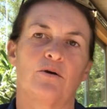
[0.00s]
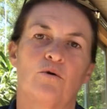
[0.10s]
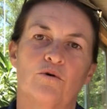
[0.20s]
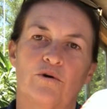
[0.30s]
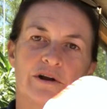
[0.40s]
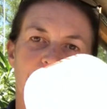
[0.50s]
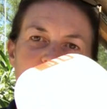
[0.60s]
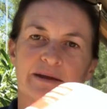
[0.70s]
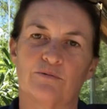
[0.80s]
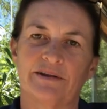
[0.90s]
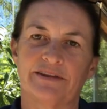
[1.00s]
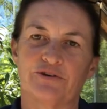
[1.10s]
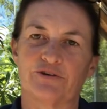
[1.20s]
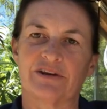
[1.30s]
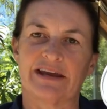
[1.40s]
or a bigger one that
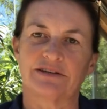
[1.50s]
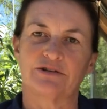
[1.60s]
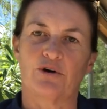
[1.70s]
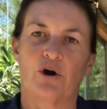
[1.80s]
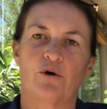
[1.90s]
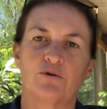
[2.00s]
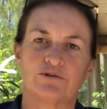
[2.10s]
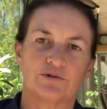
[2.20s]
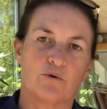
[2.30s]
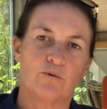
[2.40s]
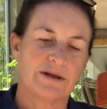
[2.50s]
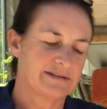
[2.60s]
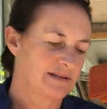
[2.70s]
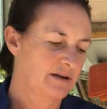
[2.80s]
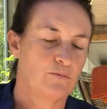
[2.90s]
you connect to your hose,
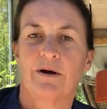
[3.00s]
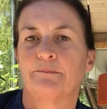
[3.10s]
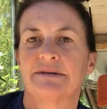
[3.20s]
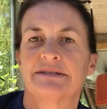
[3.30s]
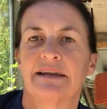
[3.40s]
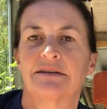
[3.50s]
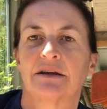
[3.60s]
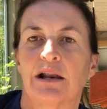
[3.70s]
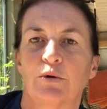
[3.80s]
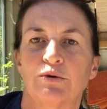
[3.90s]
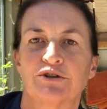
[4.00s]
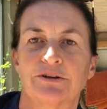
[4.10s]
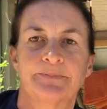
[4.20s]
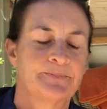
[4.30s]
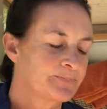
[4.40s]
always in a 1%
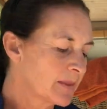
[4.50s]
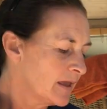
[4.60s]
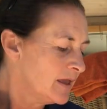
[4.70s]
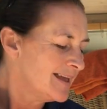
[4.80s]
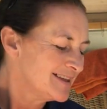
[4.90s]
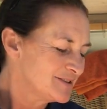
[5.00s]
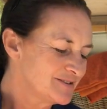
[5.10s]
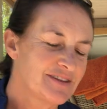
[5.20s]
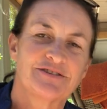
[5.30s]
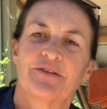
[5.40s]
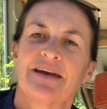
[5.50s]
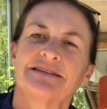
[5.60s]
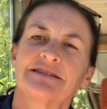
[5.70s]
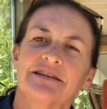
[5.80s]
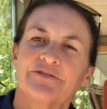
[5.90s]
dilution. So
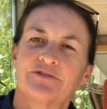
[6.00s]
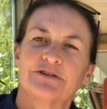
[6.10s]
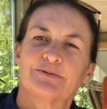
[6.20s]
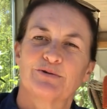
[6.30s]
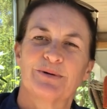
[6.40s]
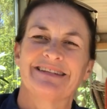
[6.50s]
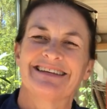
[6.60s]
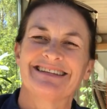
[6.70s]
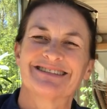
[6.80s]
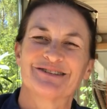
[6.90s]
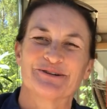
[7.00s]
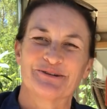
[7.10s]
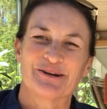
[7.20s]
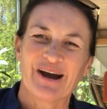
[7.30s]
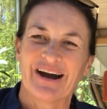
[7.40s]
that's the difference between these
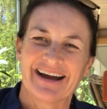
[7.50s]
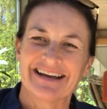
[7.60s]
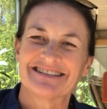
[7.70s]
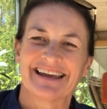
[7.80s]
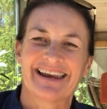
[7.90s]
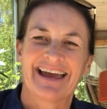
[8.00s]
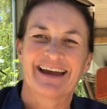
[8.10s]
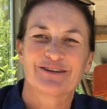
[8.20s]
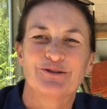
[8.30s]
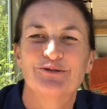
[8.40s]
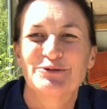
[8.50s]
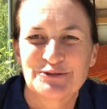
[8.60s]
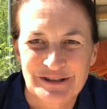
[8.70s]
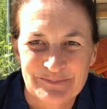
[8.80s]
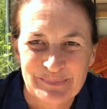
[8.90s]
two guys and how you
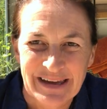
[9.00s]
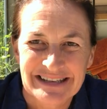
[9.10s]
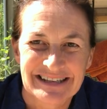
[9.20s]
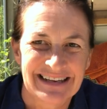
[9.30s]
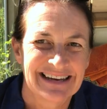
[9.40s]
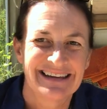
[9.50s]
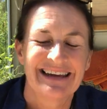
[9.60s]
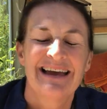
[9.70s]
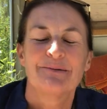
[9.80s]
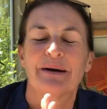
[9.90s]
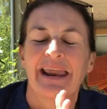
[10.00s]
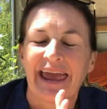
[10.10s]
use them, basically. But